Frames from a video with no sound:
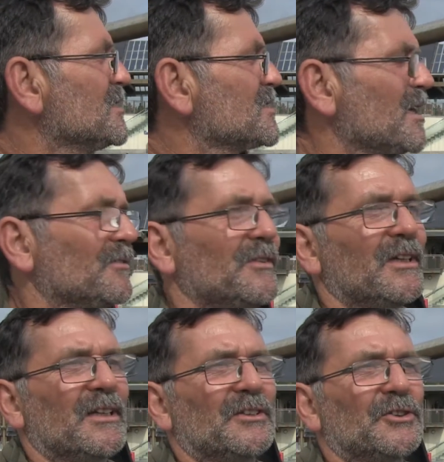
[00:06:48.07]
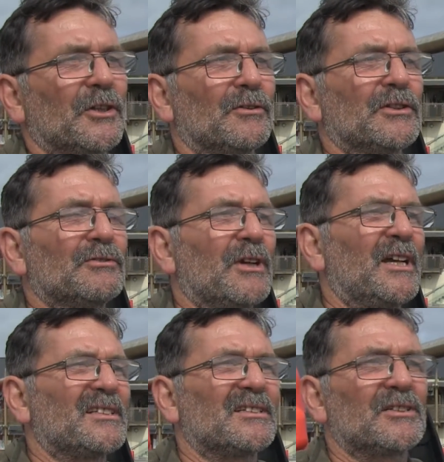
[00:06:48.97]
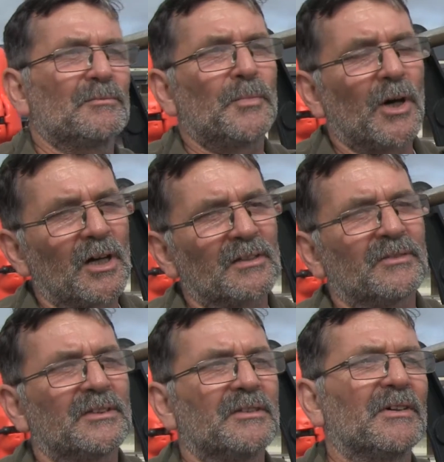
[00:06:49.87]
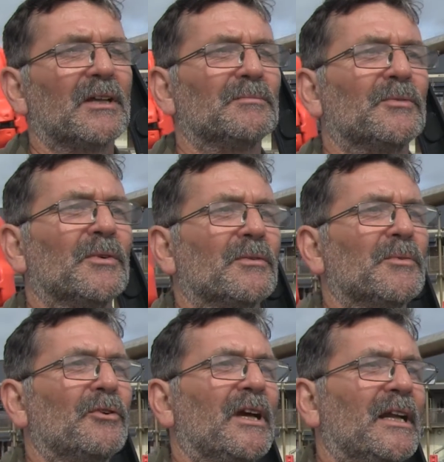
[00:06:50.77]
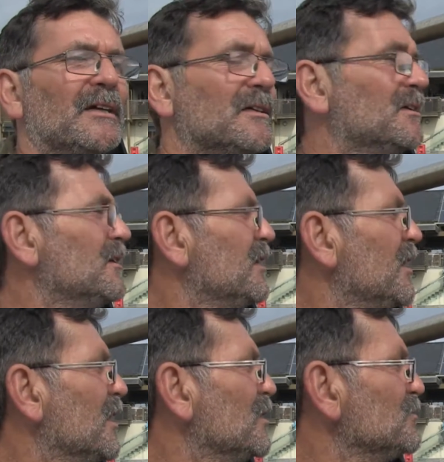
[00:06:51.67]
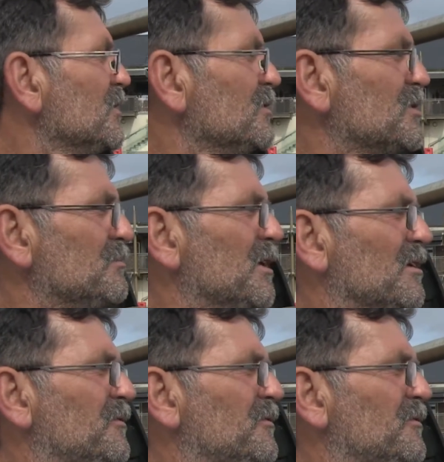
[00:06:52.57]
safety and insurance reasons, and part of the development with the marina. We used to be